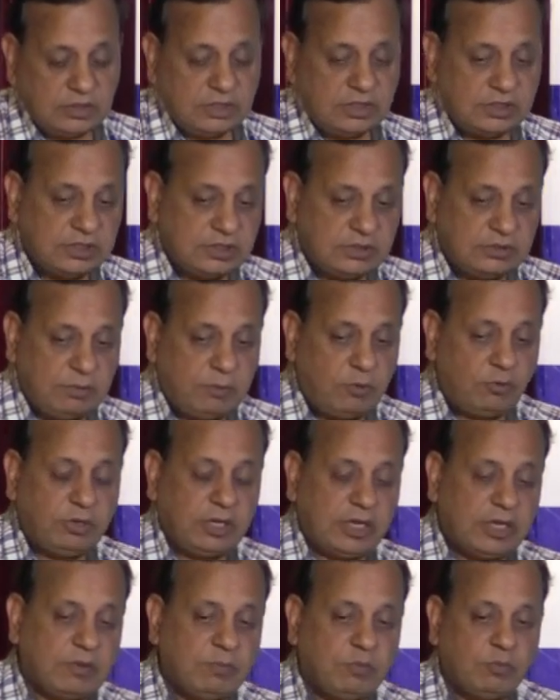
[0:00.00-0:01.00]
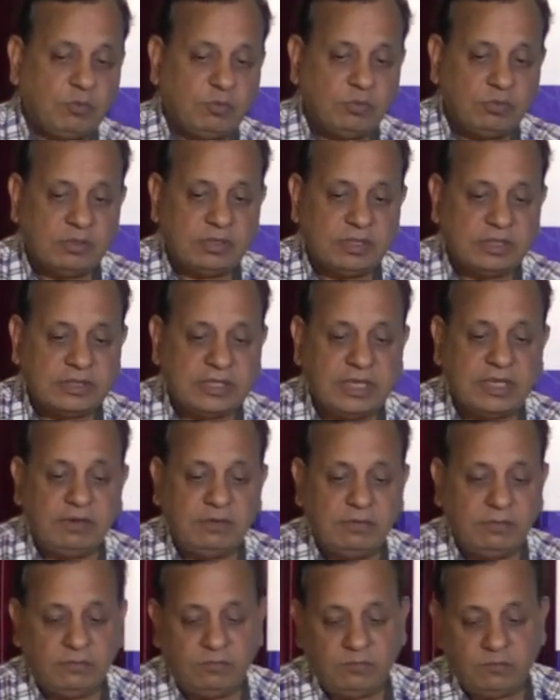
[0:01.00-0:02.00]
This is about ECMO.
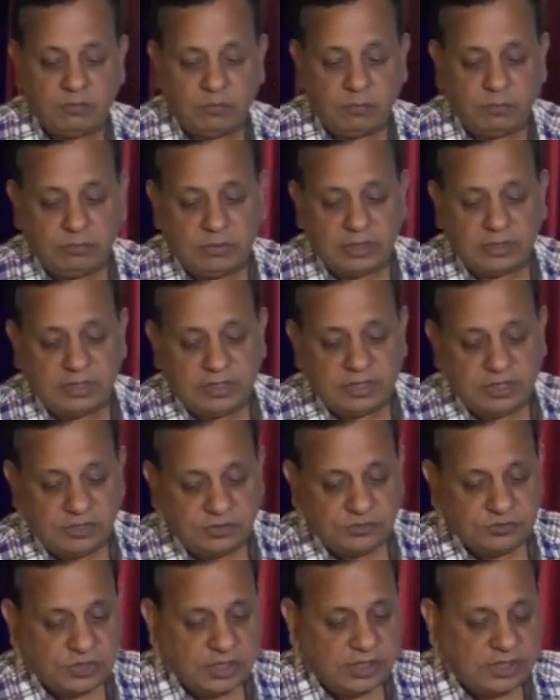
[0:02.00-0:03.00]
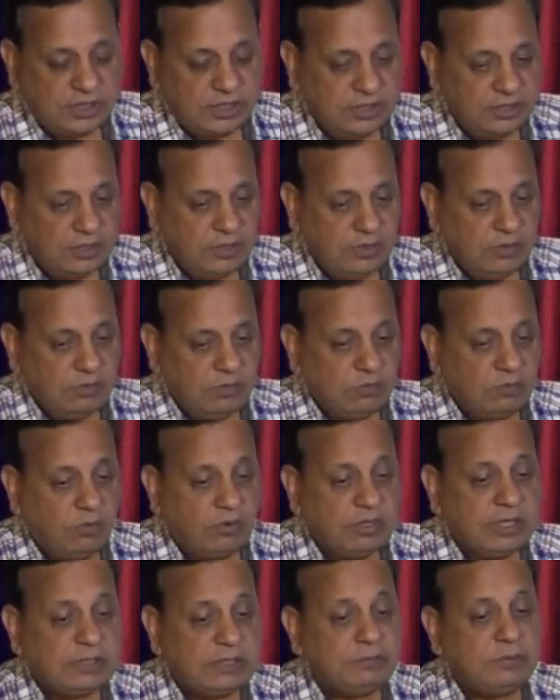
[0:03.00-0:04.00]
Then, from the history,
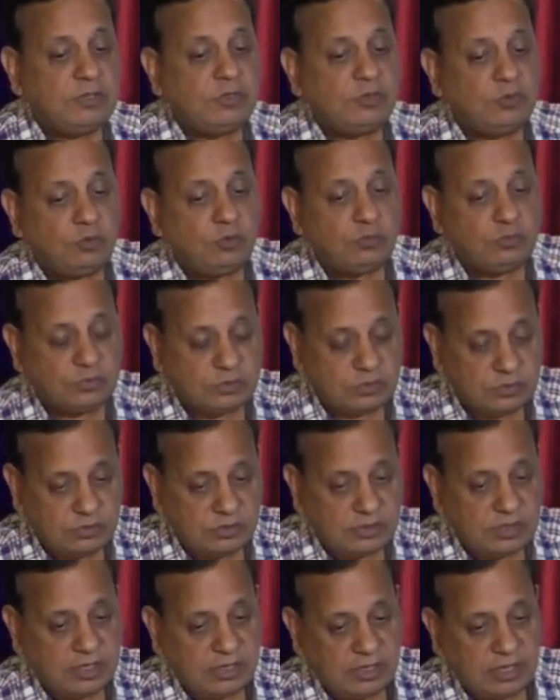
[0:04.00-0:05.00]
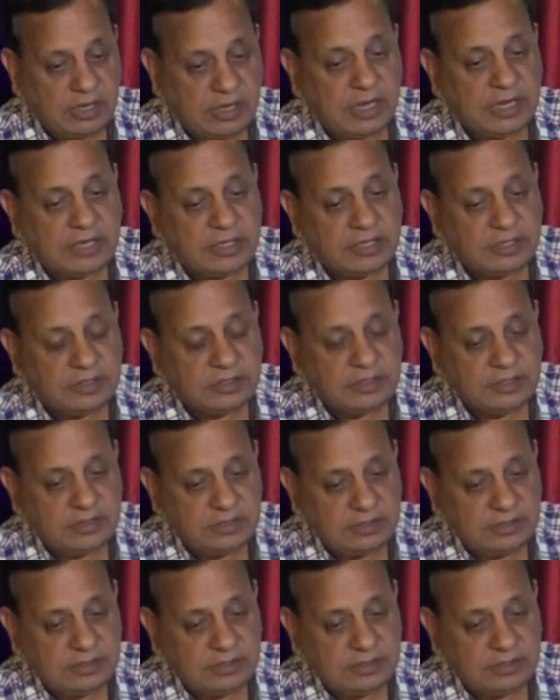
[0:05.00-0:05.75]
what has been used and